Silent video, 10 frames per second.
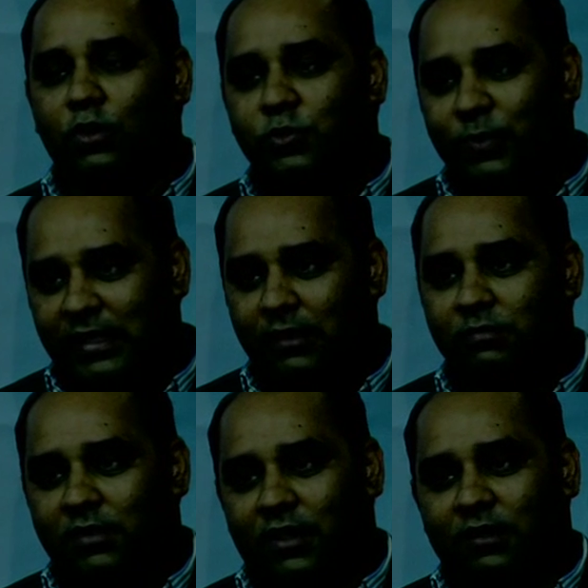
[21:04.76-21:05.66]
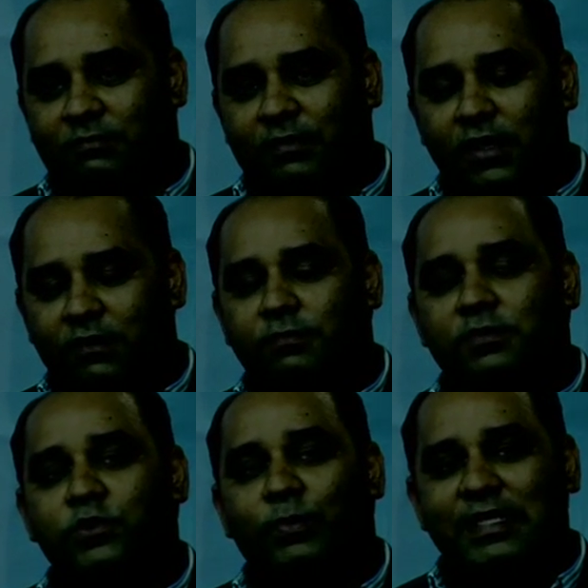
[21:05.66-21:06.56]
or 20 funding
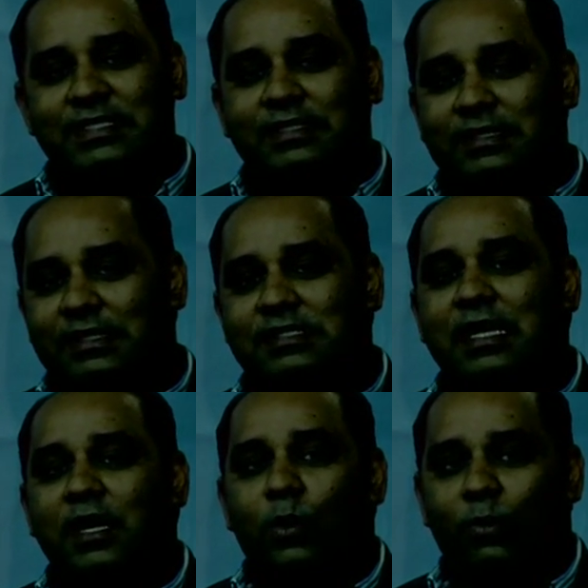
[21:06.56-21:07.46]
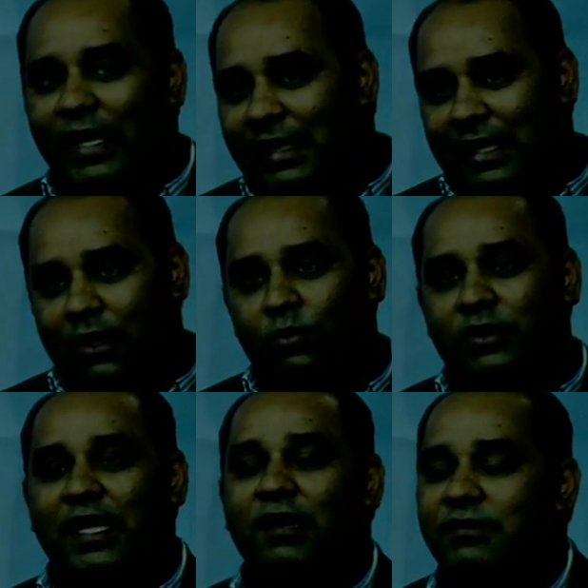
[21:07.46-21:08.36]
for 20 cities. Right now,
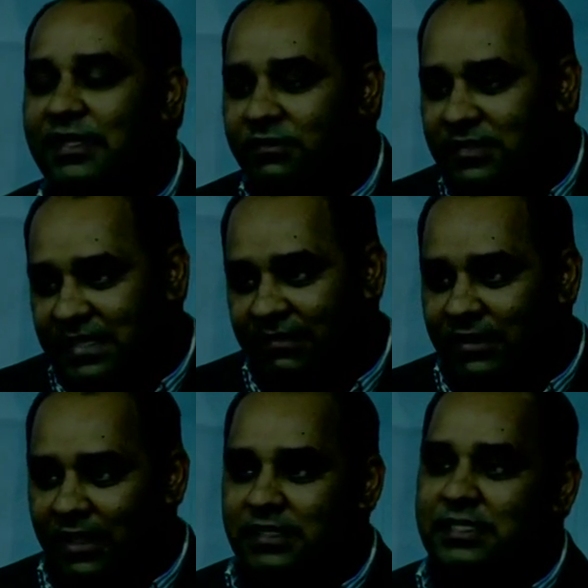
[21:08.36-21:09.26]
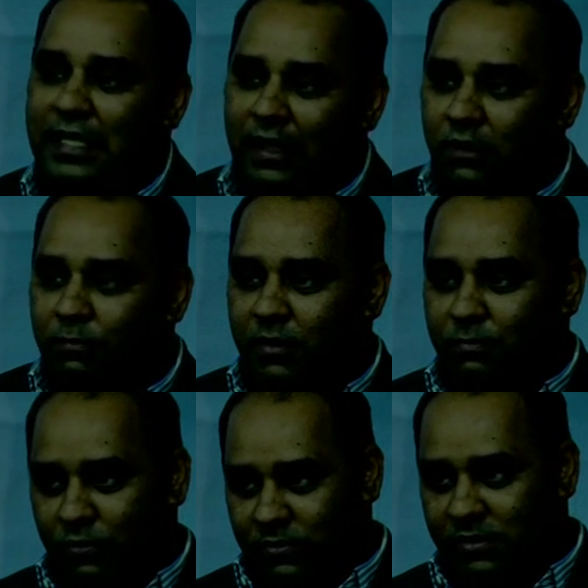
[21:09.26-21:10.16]
they haven't received a single
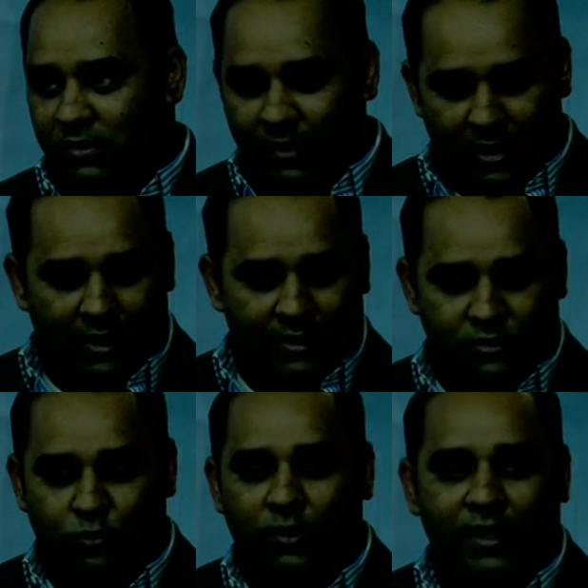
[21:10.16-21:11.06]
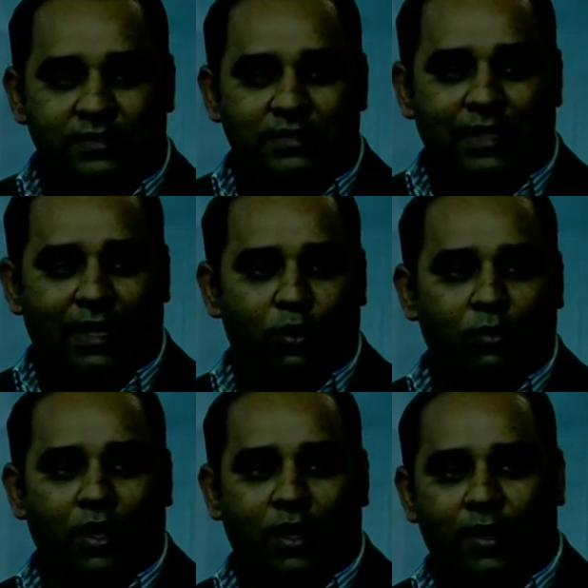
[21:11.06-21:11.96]
proposal. So it's
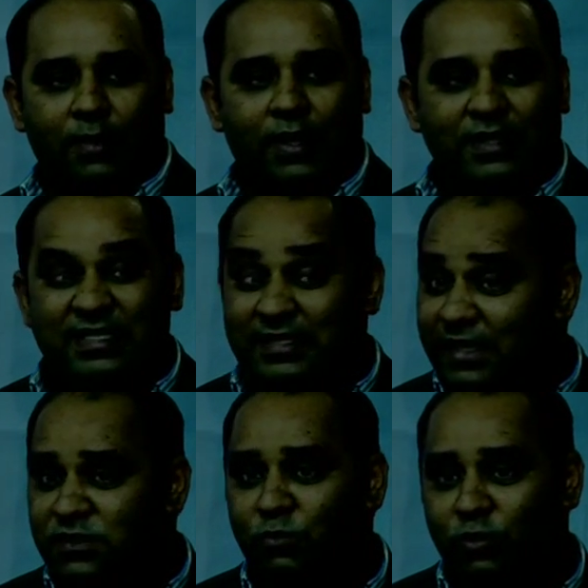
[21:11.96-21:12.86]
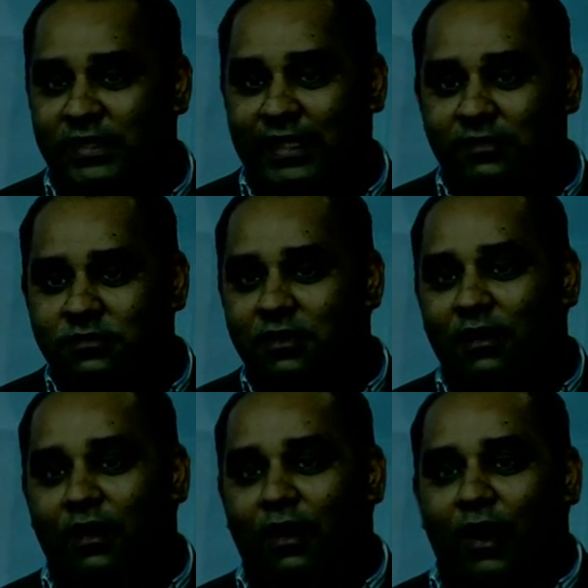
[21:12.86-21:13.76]
now 6 more days,
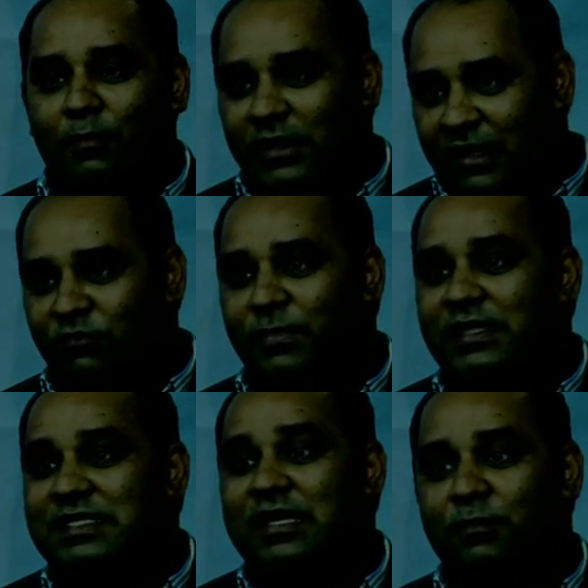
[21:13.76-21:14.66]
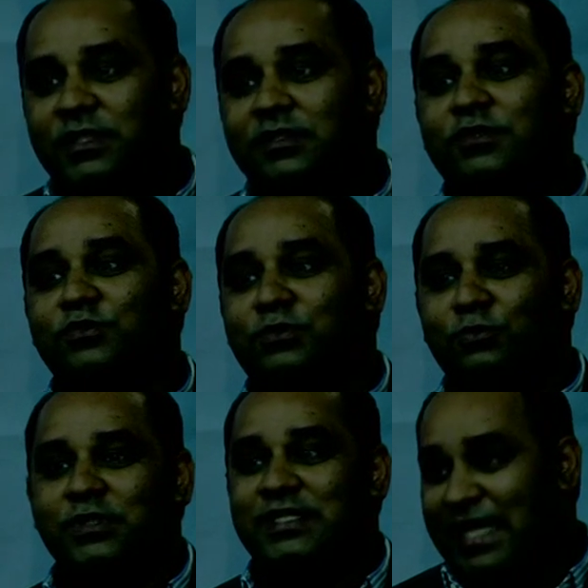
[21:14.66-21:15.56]
but government is committed to
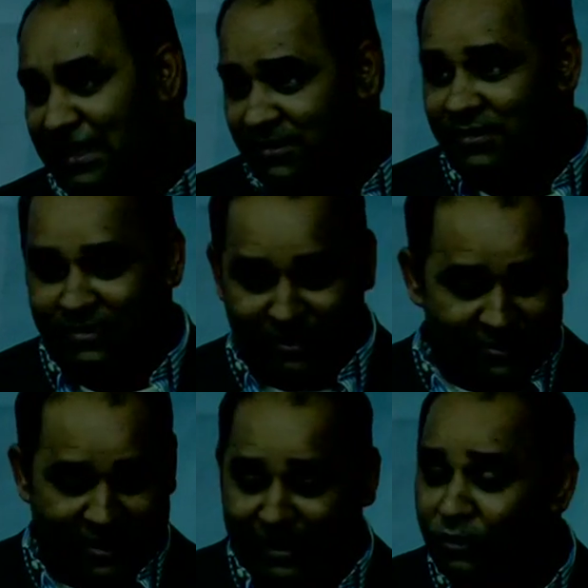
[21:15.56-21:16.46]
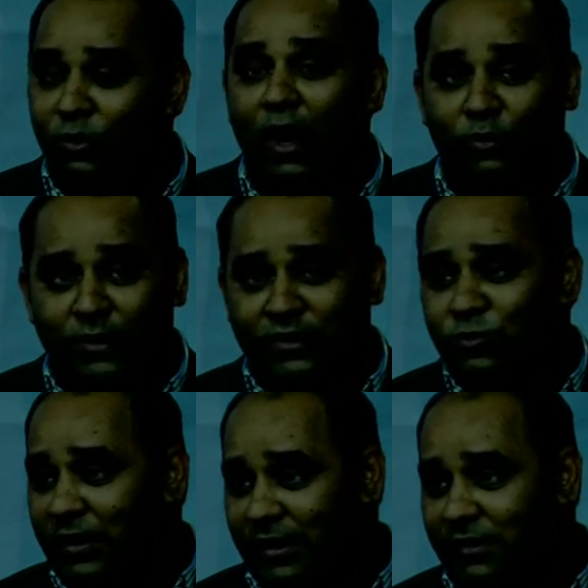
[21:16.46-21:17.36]
do 10 cities. I don't know how they're
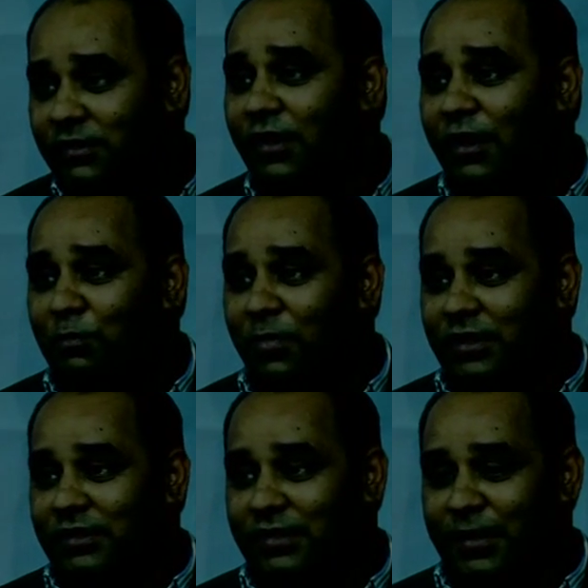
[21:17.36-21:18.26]
doing it, but